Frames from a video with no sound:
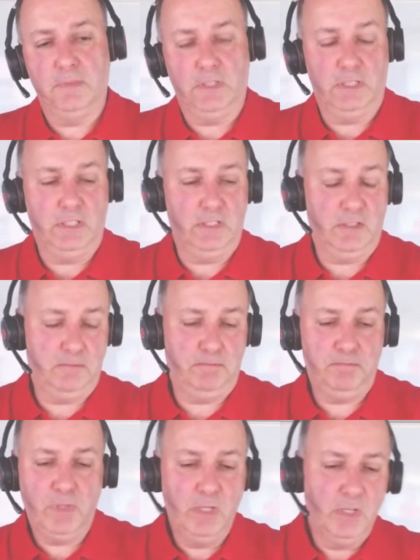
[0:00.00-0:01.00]

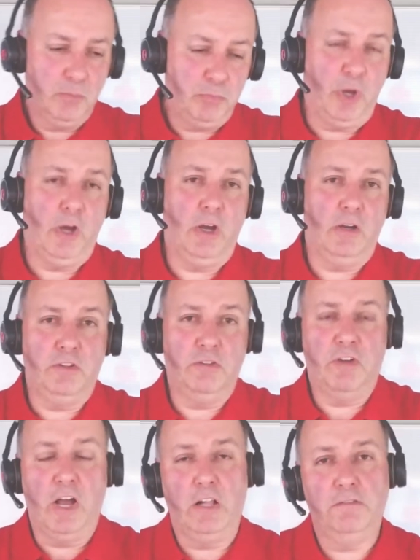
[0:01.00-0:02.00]
part of the
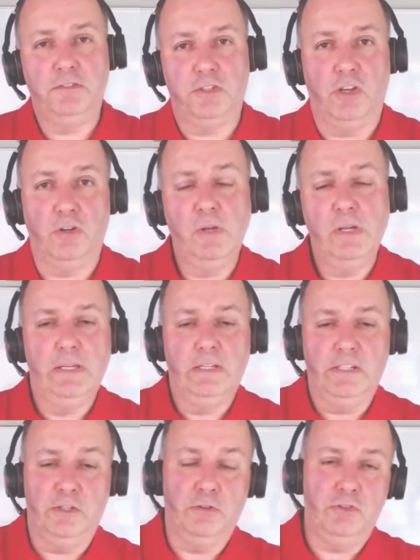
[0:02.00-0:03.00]
valve. So
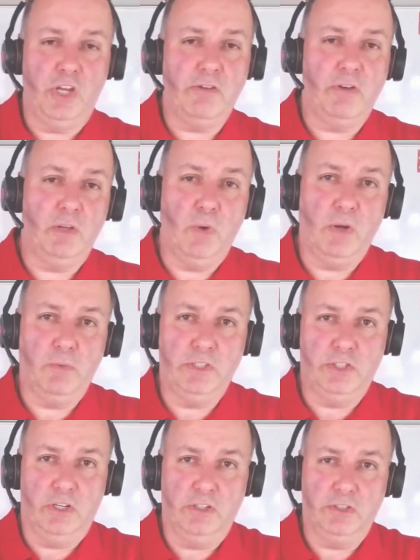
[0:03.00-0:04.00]
generally when we
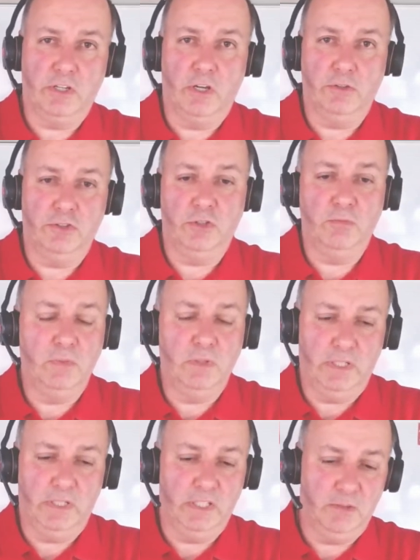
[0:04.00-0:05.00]
size a cold room,
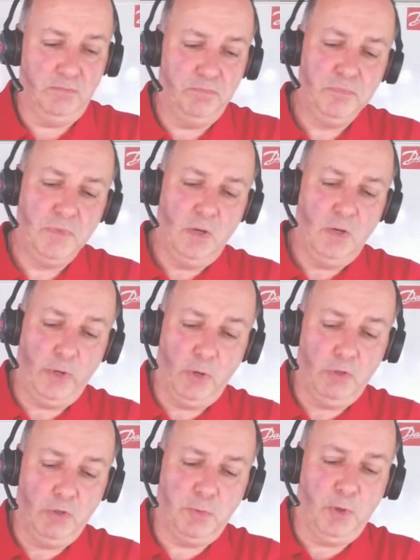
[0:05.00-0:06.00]
we
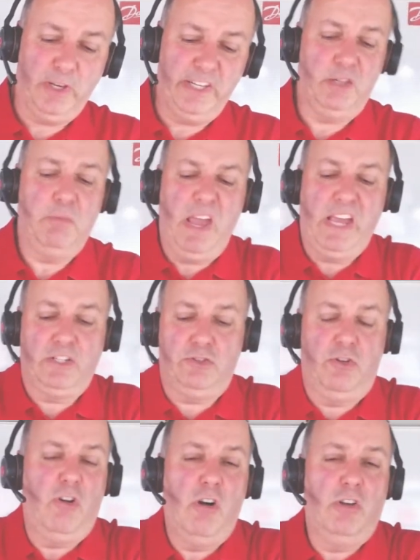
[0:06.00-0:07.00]
always put a little bit
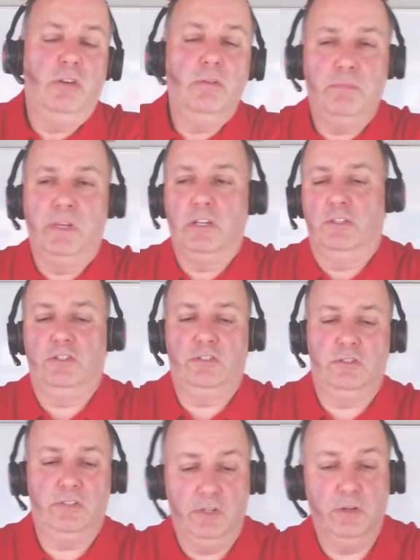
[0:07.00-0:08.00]
extra on,
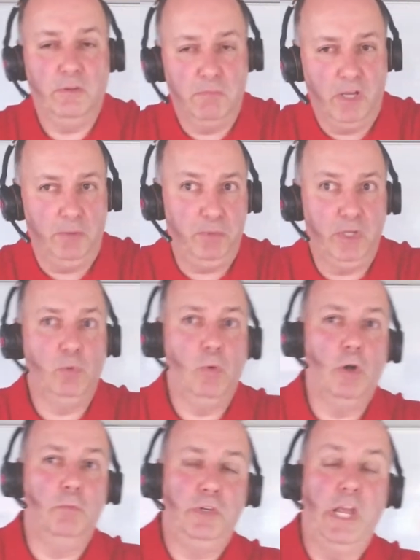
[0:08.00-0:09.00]
because it might be a
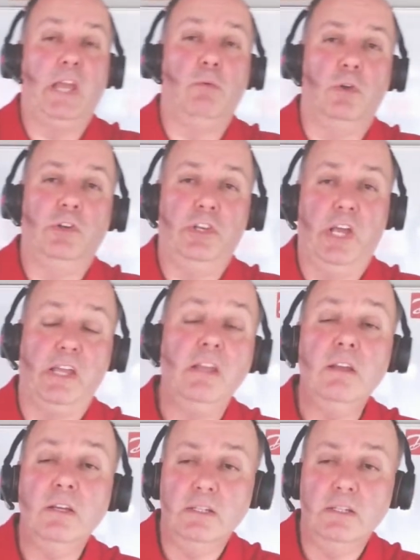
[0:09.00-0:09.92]
warm day one day.